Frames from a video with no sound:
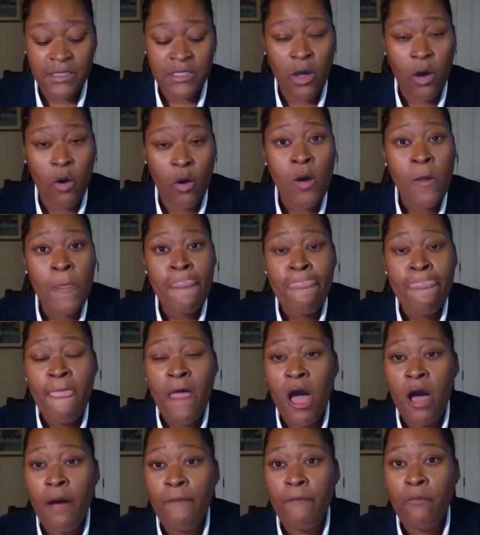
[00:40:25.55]
So
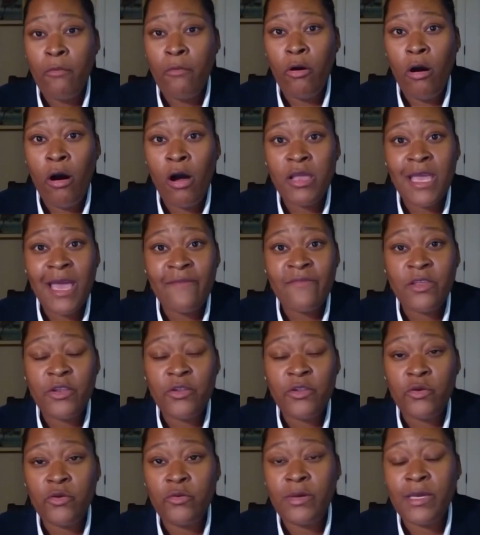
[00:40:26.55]
all you have to
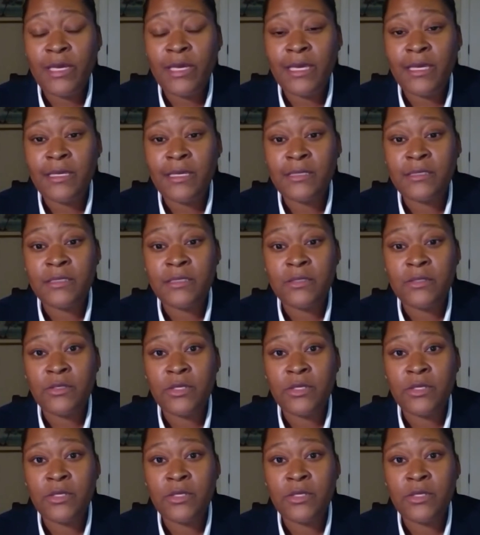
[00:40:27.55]
do is,